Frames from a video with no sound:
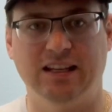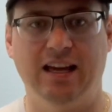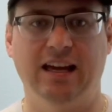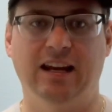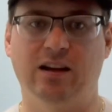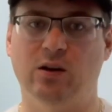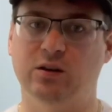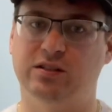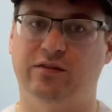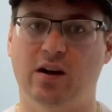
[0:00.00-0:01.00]
and it
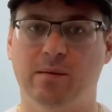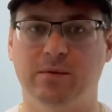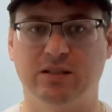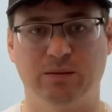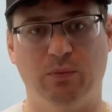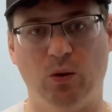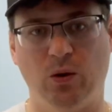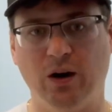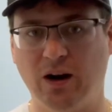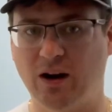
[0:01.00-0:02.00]
goes from
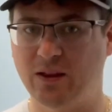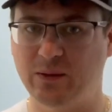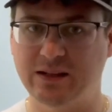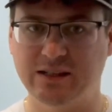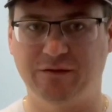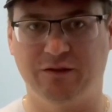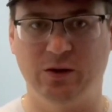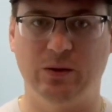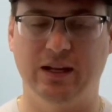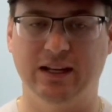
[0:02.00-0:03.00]
spore all the way to
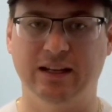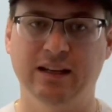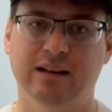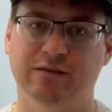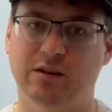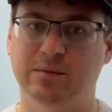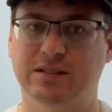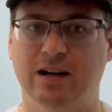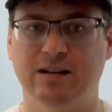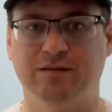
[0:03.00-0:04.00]
fruiting from
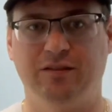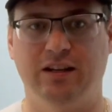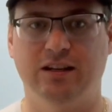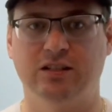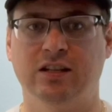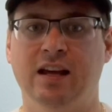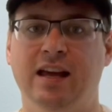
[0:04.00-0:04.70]
start to finish